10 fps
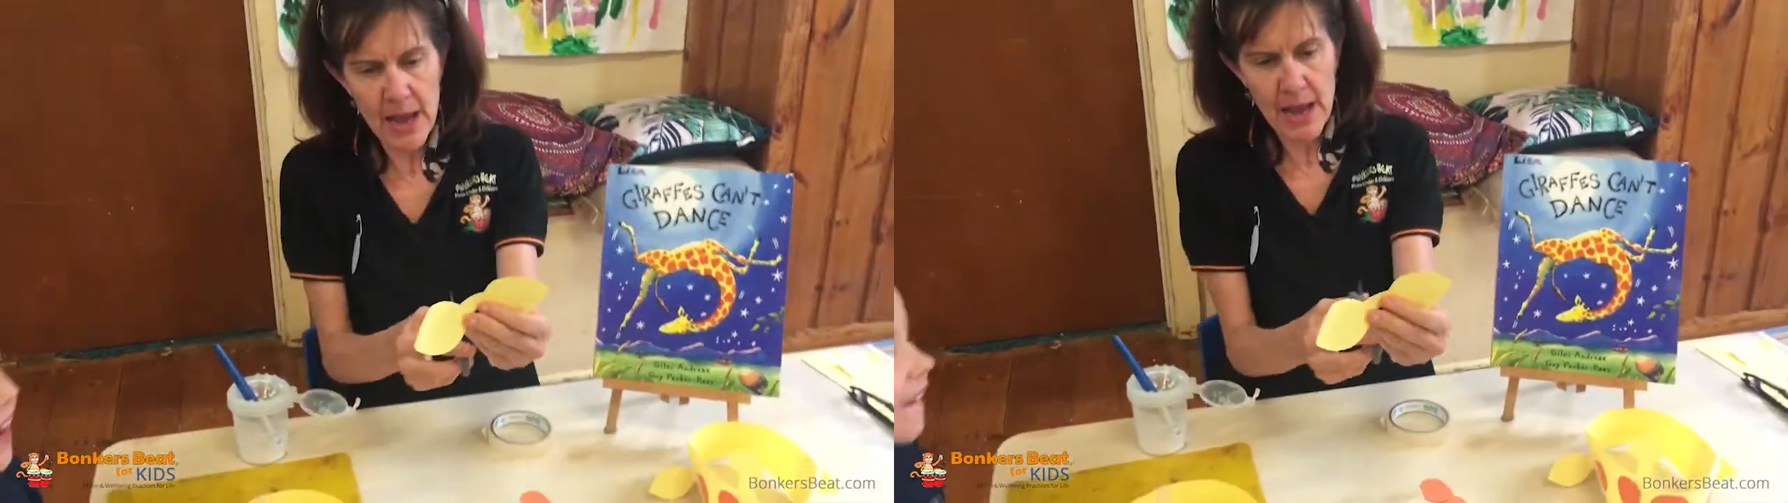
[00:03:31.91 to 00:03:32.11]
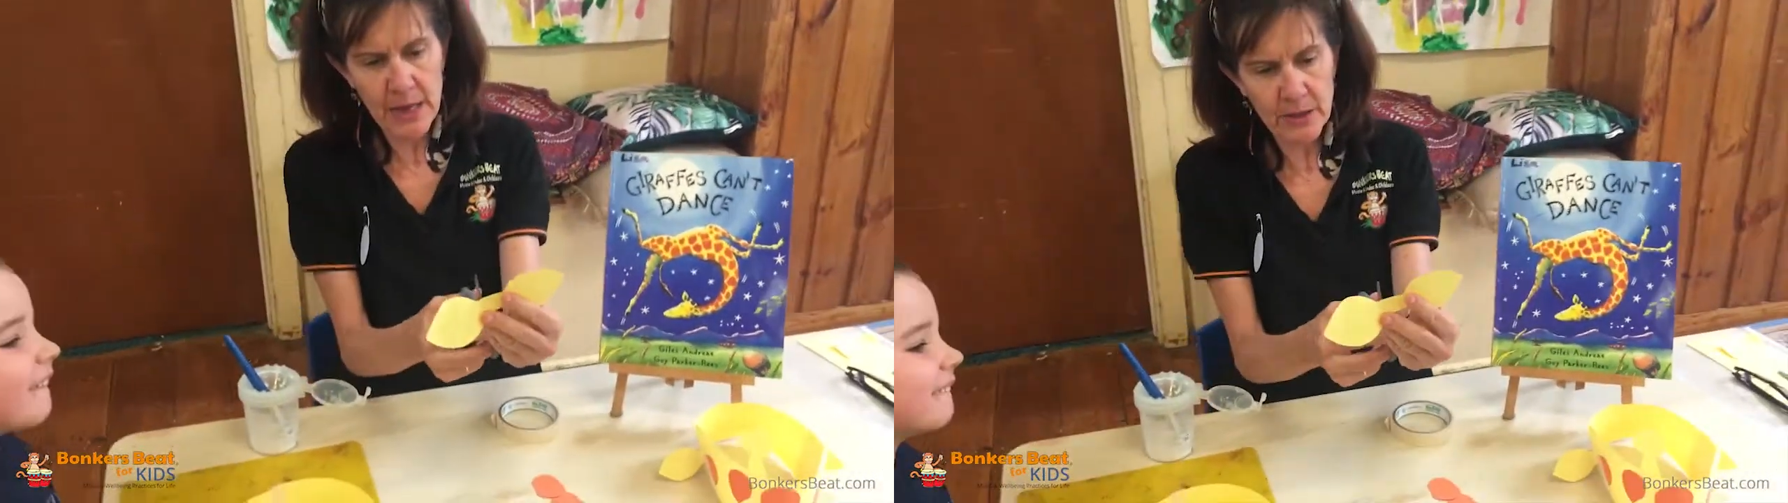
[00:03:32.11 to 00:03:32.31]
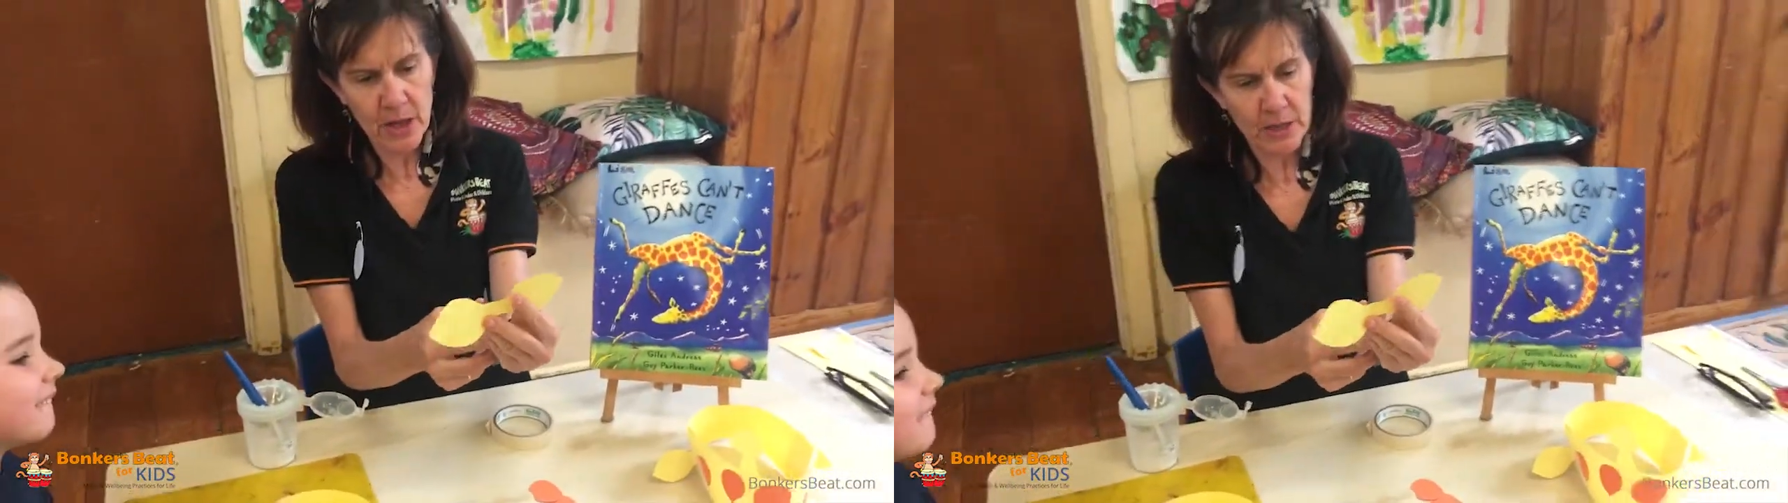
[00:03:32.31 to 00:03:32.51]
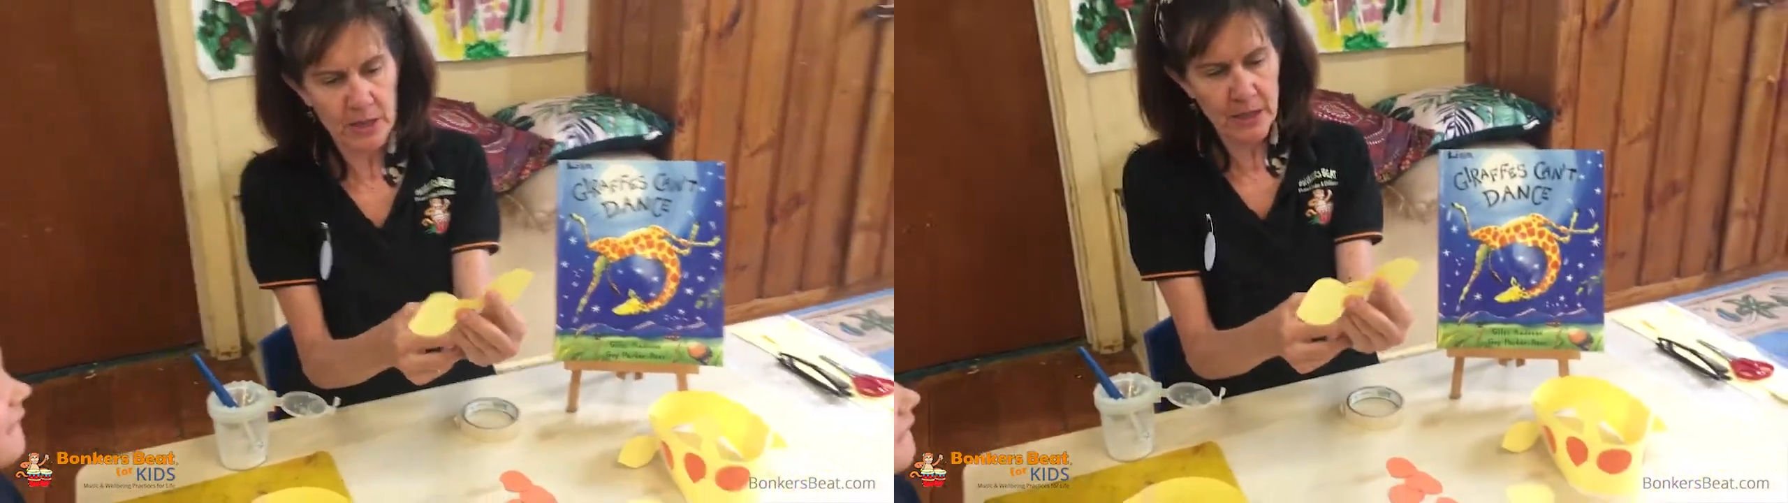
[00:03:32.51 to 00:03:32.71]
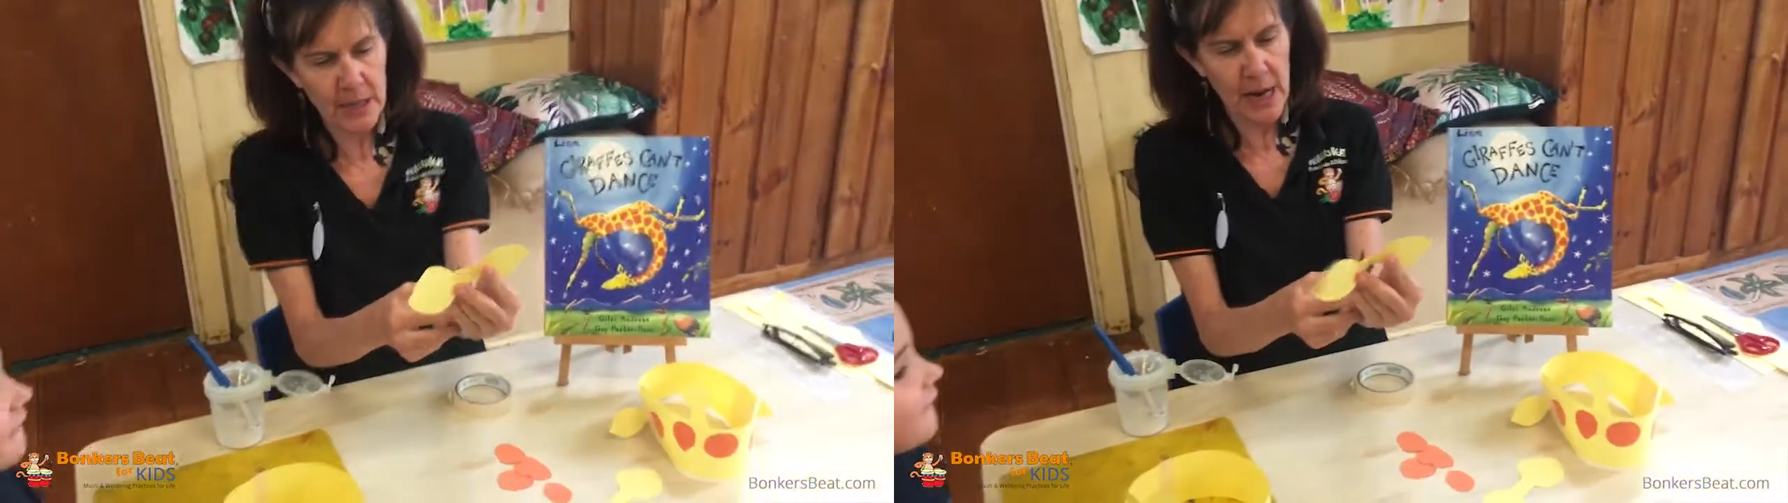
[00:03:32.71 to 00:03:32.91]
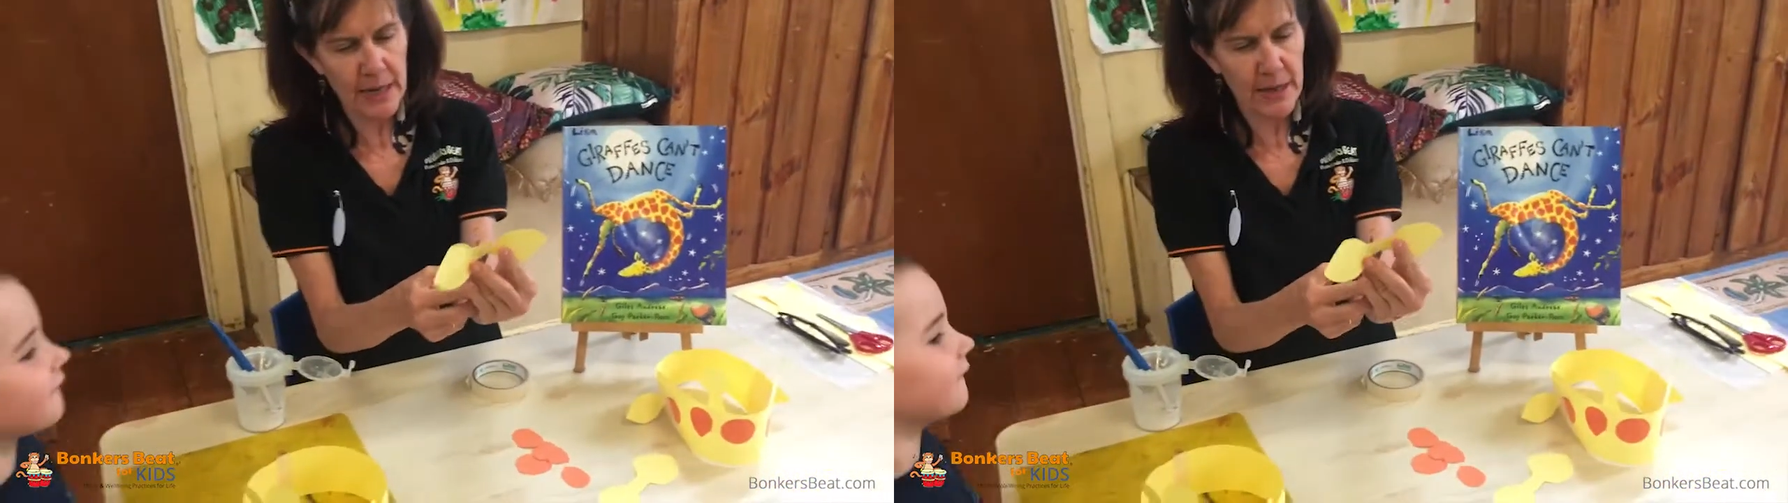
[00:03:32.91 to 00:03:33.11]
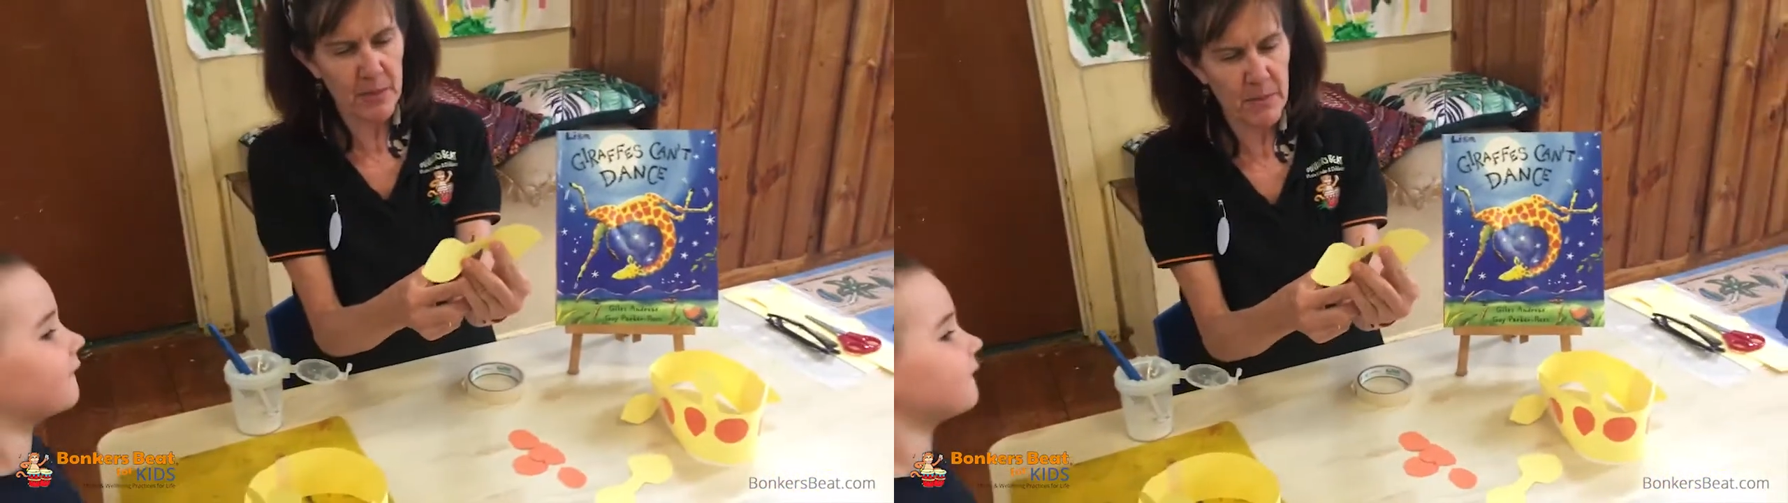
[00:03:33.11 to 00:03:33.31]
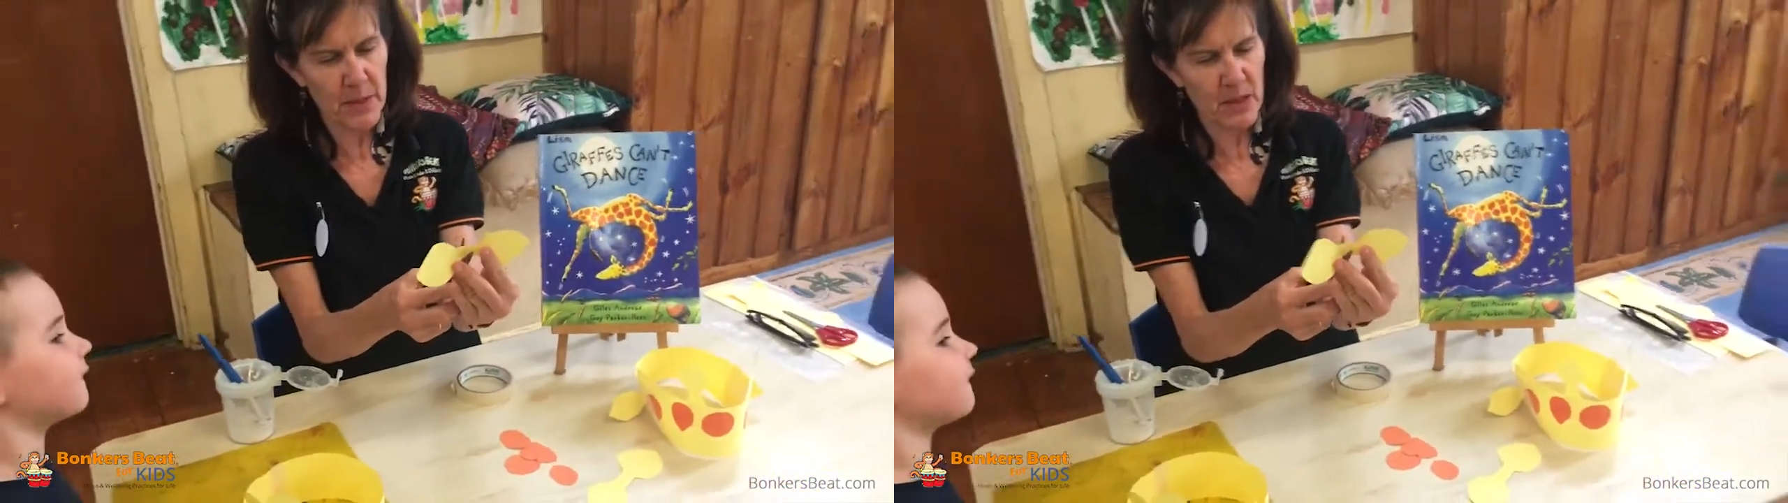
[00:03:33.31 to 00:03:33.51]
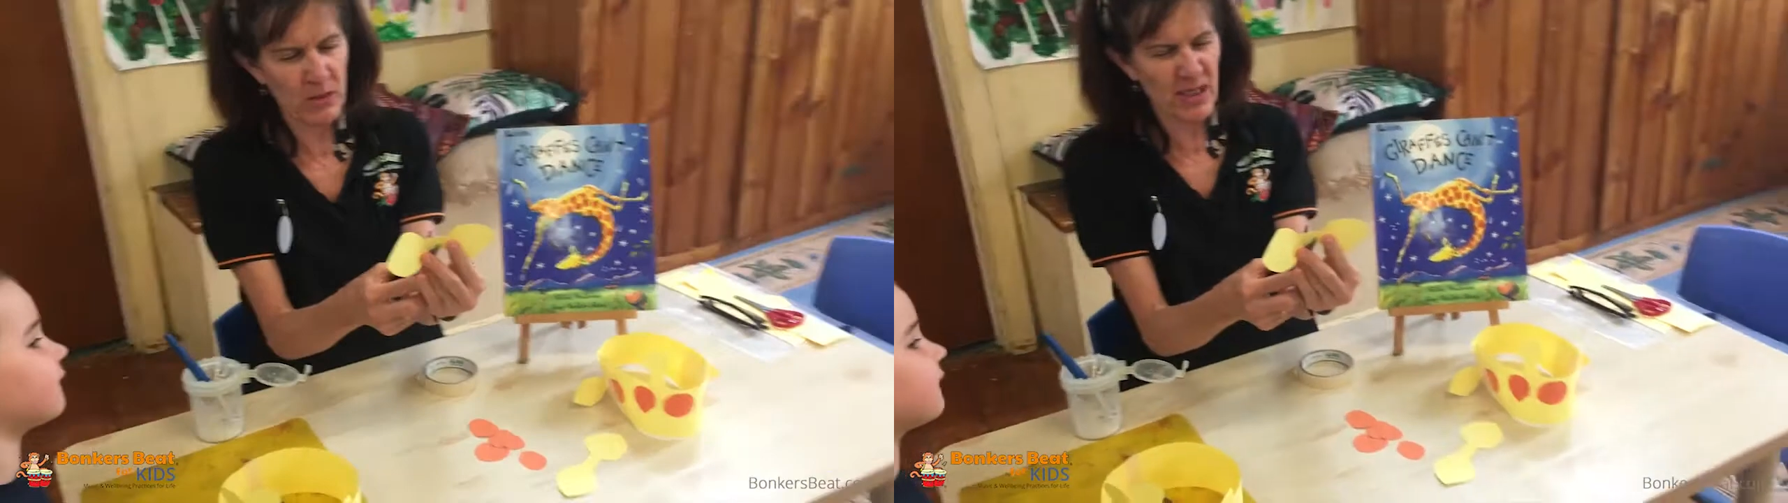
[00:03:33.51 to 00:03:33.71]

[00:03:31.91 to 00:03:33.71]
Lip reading: And I just cut in the middle,